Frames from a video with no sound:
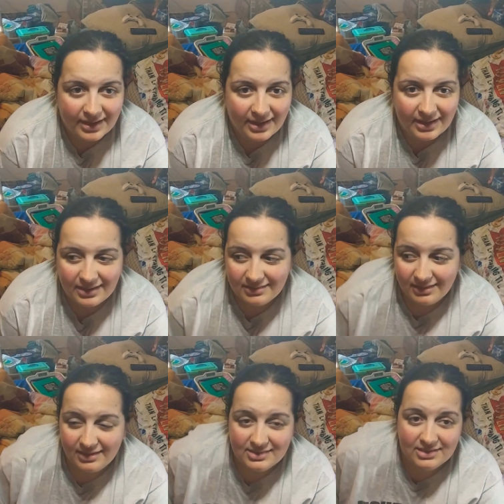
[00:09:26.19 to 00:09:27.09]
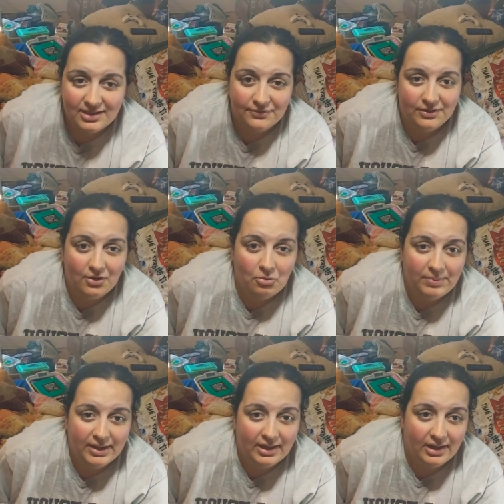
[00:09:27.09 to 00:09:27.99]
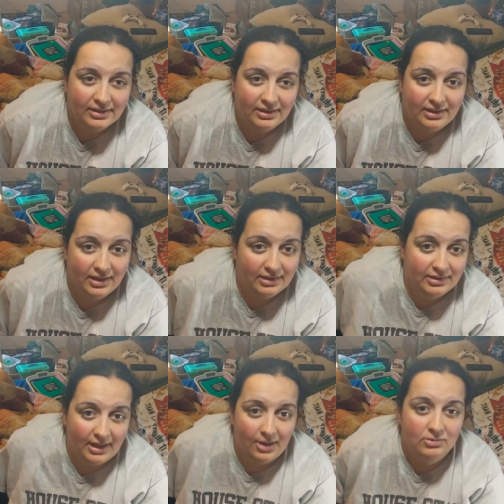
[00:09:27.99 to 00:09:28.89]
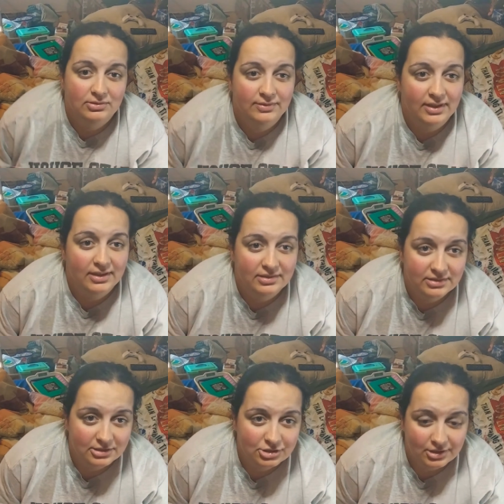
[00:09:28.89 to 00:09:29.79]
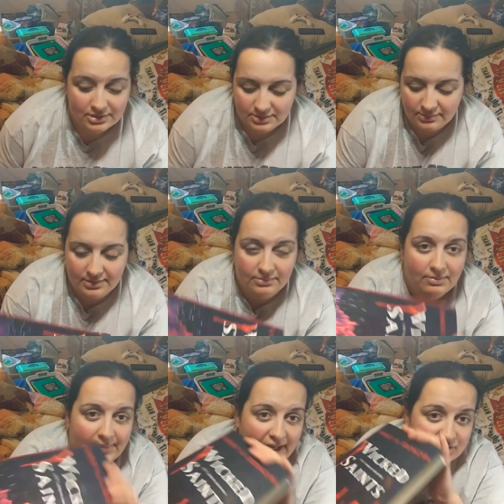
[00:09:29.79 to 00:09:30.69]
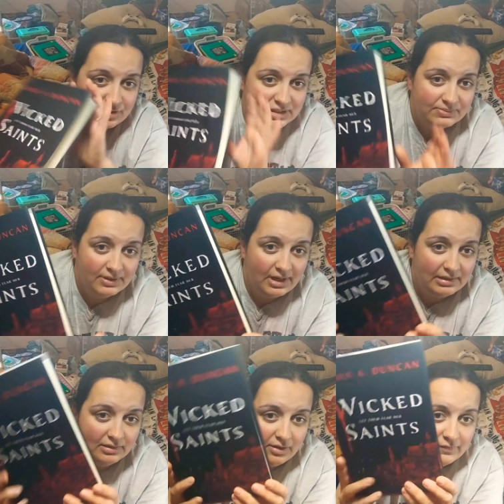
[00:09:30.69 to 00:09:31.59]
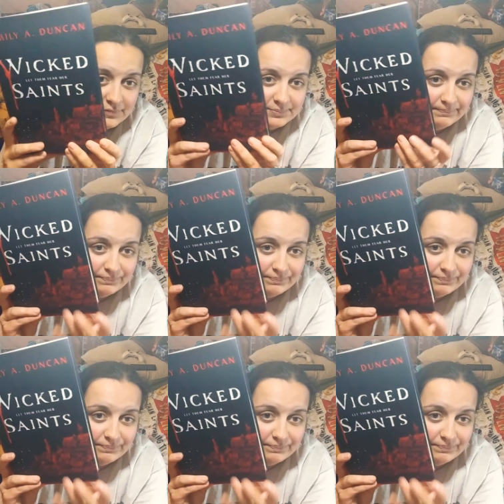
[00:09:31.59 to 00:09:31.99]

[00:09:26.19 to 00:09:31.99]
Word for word: And like I said, definitely hoping I can get an Owl Crate edition so that it will match this one. I love